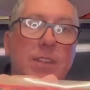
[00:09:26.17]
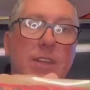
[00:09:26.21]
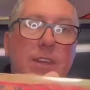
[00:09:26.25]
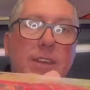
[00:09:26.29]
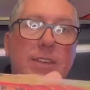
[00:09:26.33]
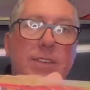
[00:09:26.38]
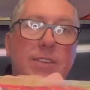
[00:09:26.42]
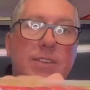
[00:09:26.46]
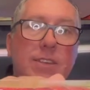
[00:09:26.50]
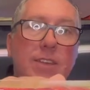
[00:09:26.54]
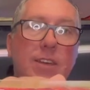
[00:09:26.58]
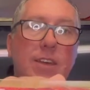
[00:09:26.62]

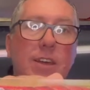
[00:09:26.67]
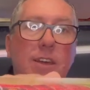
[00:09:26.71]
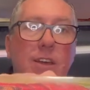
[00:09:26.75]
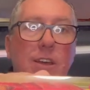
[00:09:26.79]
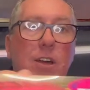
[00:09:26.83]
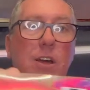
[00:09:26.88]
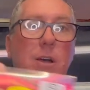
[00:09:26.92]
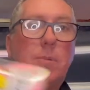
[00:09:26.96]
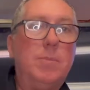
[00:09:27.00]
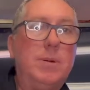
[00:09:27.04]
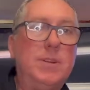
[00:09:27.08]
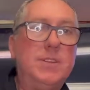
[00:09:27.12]
these
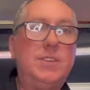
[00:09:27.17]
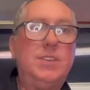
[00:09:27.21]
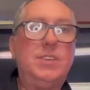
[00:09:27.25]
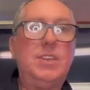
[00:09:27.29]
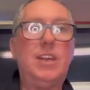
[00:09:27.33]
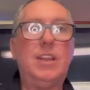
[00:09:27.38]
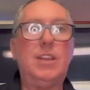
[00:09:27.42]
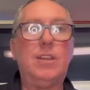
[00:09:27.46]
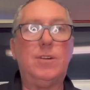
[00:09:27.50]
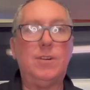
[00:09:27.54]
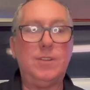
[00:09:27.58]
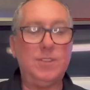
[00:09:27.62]
on my
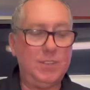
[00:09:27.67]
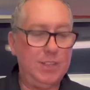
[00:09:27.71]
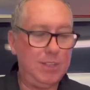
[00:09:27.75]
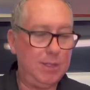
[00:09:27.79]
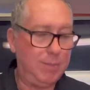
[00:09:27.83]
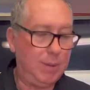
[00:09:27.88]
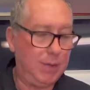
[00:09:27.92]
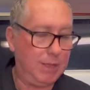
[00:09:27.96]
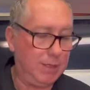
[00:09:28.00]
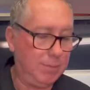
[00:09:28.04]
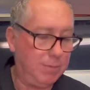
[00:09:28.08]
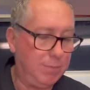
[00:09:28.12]
set lines at the
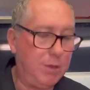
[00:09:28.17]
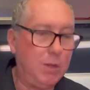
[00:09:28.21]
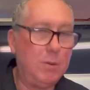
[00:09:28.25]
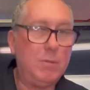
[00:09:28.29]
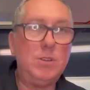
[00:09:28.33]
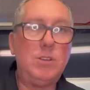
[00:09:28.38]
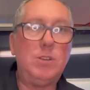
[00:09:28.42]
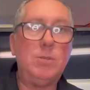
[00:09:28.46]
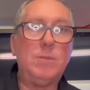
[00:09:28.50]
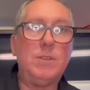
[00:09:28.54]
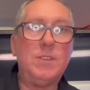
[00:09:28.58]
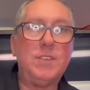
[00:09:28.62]
back of the boat,
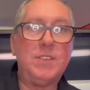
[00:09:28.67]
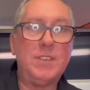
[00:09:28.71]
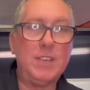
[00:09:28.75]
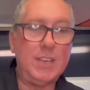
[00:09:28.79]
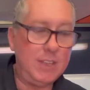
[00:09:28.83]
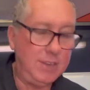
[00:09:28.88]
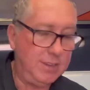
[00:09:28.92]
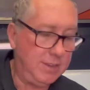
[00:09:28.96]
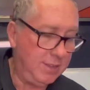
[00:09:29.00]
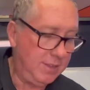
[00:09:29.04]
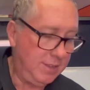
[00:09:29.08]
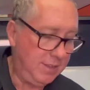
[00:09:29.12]
which you would have
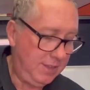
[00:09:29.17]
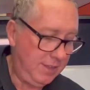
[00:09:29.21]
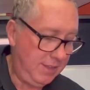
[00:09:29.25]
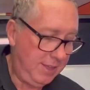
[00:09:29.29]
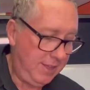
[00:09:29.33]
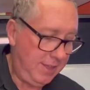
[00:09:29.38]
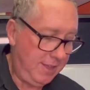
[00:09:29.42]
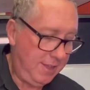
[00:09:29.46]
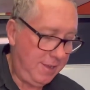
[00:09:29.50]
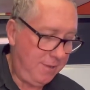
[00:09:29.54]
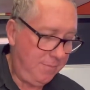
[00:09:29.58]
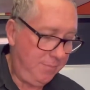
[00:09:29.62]
seen.
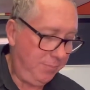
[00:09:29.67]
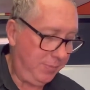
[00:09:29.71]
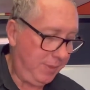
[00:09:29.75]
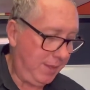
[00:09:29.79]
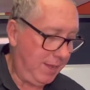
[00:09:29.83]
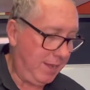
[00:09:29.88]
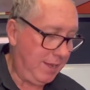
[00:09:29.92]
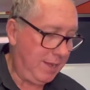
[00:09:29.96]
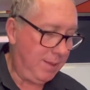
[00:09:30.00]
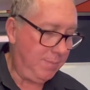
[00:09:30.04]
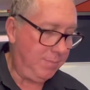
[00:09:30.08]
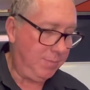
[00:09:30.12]

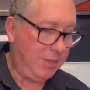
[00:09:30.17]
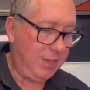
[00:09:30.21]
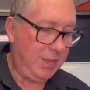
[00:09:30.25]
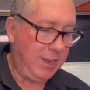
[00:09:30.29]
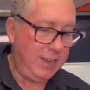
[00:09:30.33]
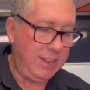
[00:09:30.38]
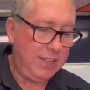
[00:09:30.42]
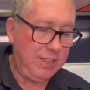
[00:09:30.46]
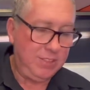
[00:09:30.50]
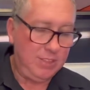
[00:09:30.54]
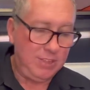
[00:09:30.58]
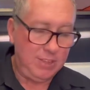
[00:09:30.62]
The
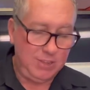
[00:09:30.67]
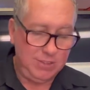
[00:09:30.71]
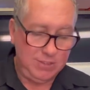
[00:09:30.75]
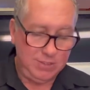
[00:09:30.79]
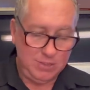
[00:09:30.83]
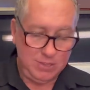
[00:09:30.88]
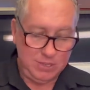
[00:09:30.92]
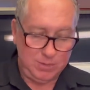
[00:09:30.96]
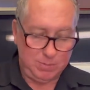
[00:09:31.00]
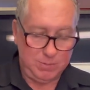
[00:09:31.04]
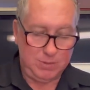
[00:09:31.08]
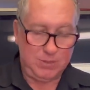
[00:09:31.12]
only other thing I
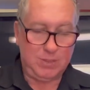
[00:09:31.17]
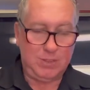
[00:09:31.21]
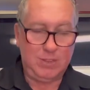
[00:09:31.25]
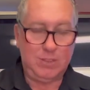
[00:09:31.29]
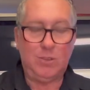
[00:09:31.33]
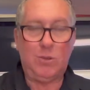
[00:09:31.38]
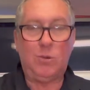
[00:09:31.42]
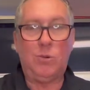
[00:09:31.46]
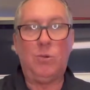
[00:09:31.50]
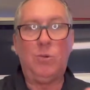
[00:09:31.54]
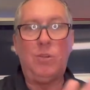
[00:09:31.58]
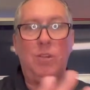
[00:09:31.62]
use besides
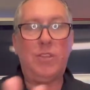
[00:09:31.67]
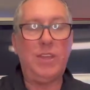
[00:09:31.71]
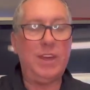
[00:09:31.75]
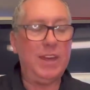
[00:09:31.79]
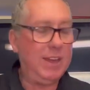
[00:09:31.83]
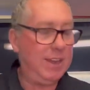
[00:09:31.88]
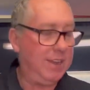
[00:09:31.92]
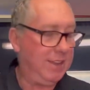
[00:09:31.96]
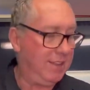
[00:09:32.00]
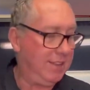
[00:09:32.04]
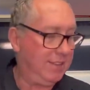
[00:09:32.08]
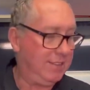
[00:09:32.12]
all of
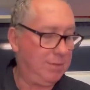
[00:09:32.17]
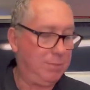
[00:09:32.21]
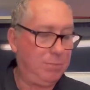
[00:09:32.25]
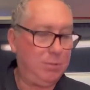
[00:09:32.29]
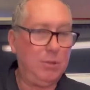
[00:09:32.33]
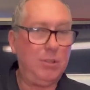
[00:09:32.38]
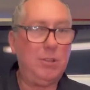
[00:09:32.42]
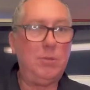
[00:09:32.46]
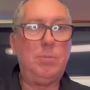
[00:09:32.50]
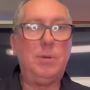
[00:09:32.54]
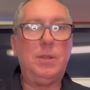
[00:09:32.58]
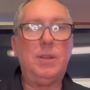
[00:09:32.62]
that is I put
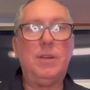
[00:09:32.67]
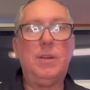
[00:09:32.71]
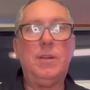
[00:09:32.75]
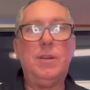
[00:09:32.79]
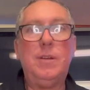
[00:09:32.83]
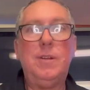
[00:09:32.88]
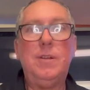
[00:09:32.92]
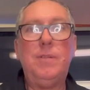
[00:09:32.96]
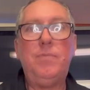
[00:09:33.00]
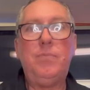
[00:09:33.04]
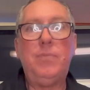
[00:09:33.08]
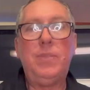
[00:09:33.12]
a little bit of
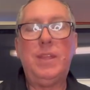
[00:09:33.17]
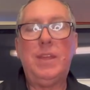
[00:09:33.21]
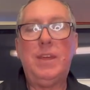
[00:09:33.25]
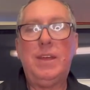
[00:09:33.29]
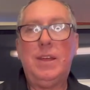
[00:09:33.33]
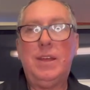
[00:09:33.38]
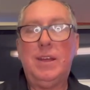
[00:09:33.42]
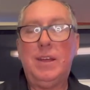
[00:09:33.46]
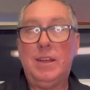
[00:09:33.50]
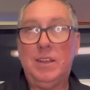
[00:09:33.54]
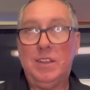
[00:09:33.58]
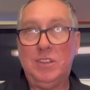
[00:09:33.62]

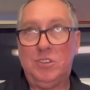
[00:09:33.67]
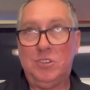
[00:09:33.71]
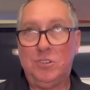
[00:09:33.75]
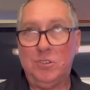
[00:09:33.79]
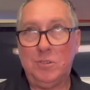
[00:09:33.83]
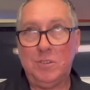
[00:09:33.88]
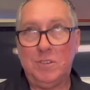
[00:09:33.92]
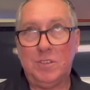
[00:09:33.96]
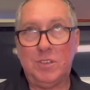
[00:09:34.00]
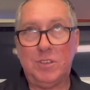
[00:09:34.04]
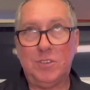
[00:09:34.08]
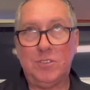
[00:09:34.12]

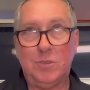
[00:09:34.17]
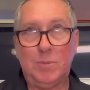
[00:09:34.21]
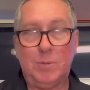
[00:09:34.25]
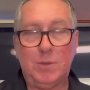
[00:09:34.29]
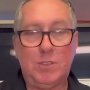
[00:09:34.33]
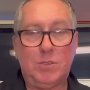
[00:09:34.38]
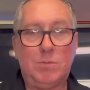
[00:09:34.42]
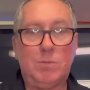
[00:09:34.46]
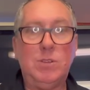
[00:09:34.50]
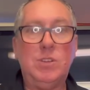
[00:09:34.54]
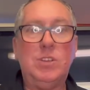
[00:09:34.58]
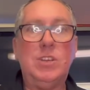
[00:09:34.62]
juice onto my
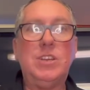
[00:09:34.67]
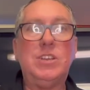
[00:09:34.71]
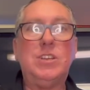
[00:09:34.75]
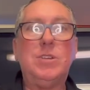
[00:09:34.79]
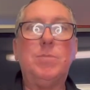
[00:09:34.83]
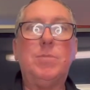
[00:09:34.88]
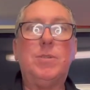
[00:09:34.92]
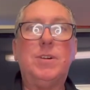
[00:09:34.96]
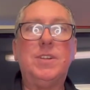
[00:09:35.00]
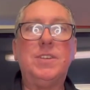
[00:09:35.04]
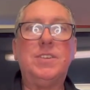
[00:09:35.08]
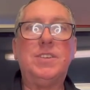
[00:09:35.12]
squid jigs. You
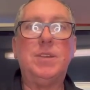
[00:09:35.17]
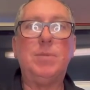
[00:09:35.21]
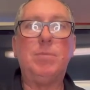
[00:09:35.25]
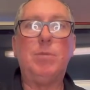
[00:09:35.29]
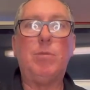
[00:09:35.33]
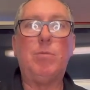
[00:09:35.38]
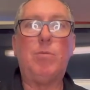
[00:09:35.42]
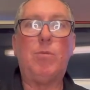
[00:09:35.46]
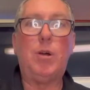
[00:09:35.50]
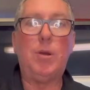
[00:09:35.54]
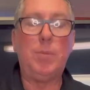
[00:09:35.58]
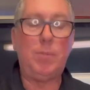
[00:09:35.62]
might have seen me
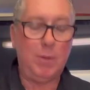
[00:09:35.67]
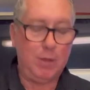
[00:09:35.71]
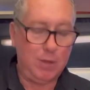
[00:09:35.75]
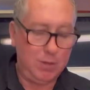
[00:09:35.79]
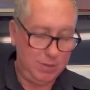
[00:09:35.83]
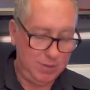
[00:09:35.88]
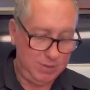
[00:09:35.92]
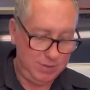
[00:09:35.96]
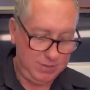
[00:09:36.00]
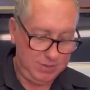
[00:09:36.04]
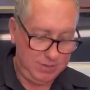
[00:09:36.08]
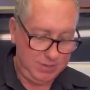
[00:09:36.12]
wiping
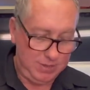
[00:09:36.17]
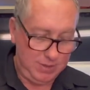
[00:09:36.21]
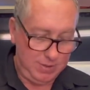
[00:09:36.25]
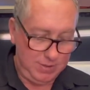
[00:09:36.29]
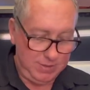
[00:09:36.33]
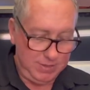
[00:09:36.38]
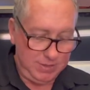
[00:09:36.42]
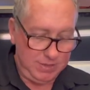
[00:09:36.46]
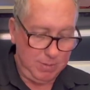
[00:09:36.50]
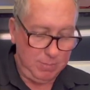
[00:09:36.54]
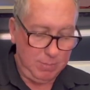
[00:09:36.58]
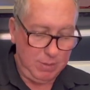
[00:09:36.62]
on
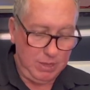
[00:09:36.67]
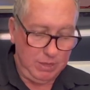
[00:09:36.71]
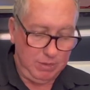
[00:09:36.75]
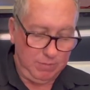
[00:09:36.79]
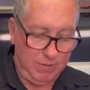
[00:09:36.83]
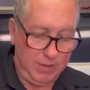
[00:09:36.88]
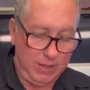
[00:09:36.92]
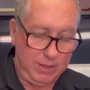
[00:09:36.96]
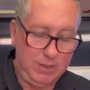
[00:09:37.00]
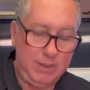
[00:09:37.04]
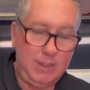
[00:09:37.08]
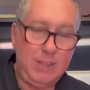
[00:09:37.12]
some S
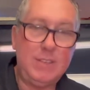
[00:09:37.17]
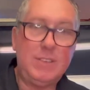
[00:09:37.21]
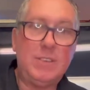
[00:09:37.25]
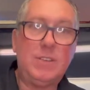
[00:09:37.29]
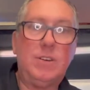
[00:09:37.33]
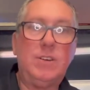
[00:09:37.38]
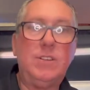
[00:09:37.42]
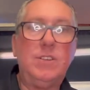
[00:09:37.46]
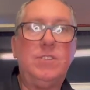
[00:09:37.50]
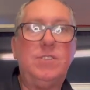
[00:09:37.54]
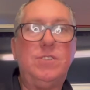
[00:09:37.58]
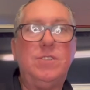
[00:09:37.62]
Factor,
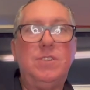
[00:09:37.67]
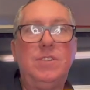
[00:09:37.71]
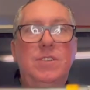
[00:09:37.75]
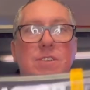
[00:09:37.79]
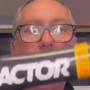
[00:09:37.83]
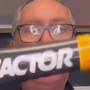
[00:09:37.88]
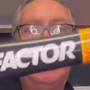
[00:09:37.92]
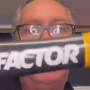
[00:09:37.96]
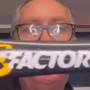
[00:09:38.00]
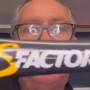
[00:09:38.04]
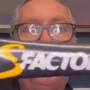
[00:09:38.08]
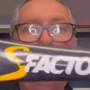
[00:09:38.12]
so I just use
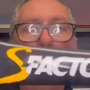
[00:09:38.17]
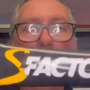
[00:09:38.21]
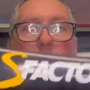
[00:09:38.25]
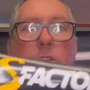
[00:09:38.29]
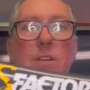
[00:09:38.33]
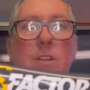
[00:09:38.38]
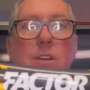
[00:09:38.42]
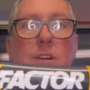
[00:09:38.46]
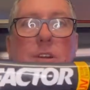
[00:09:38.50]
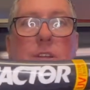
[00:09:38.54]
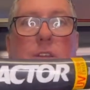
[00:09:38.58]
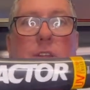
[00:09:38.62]
the S Factor
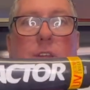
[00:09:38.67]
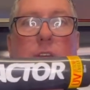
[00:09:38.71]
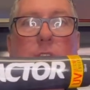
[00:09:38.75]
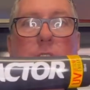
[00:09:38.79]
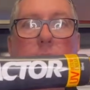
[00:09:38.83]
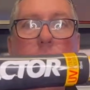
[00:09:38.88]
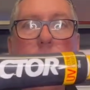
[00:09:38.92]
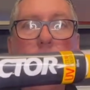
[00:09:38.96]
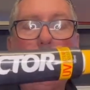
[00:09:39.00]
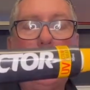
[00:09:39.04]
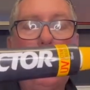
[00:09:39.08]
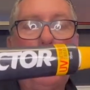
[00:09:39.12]
a lot.
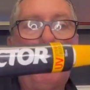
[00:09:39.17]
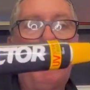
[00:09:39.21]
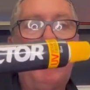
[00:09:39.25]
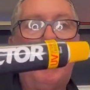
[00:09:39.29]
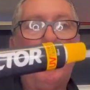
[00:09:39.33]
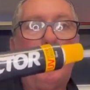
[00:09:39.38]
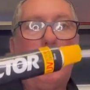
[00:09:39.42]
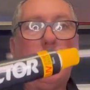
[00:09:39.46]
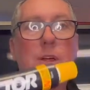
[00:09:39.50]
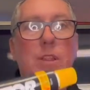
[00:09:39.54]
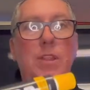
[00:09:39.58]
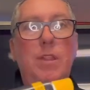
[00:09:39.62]
I
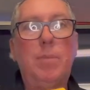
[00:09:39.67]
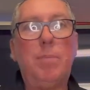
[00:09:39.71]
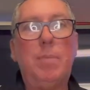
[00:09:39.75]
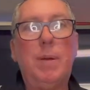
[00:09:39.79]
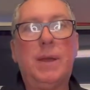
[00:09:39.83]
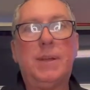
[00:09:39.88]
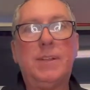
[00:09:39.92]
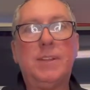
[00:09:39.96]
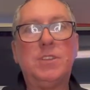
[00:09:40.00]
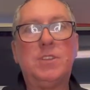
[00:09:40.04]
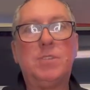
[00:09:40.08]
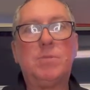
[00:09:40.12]
wipe it on the
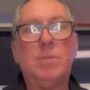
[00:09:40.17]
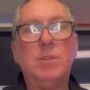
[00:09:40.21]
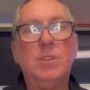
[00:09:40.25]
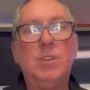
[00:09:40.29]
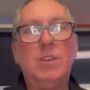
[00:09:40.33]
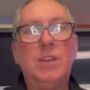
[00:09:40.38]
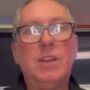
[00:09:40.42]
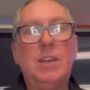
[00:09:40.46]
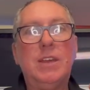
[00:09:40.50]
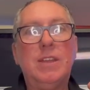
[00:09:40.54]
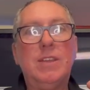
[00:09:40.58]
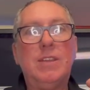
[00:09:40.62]
back of the squid
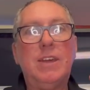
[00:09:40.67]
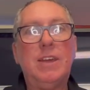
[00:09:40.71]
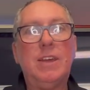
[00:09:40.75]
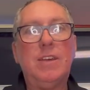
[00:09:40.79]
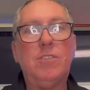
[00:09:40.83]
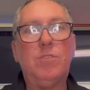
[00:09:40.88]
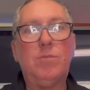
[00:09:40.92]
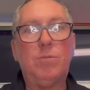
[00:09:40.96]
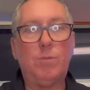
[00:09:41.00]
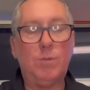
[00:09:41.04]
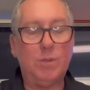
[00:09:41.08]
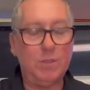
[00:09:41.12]
jig and down
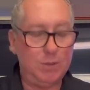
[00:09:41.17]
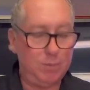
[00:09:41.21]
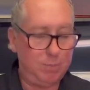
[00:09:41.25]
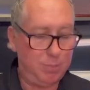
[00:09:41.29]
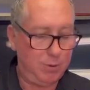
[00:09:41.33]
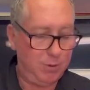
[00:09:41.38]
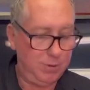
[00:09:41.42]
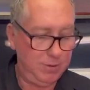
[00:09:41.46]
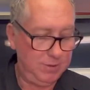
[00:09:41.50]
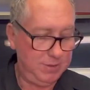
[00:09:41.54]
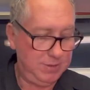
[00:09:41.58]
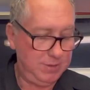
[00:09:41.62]
towards the
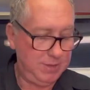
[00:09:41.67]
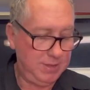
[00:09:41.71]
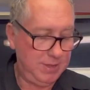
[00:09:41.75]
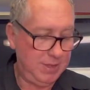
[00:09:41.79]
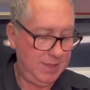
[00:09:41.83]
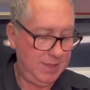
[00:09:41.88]
prongs,